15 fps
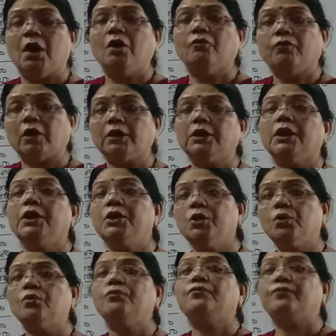for the new
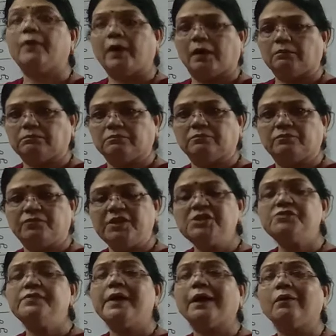firm which
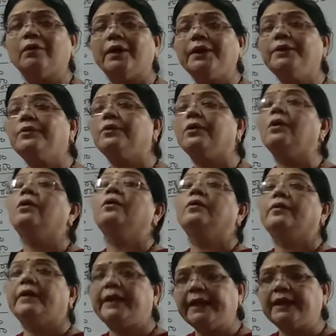we are going to
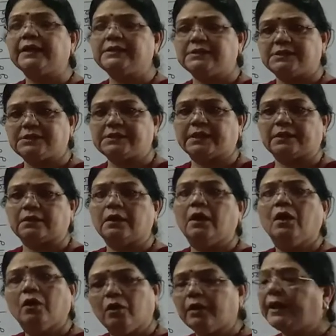reconstruct.
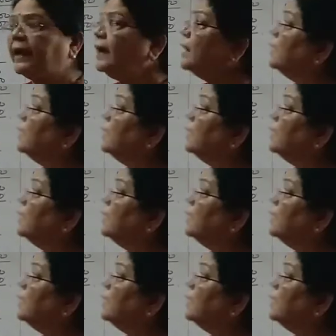Okay,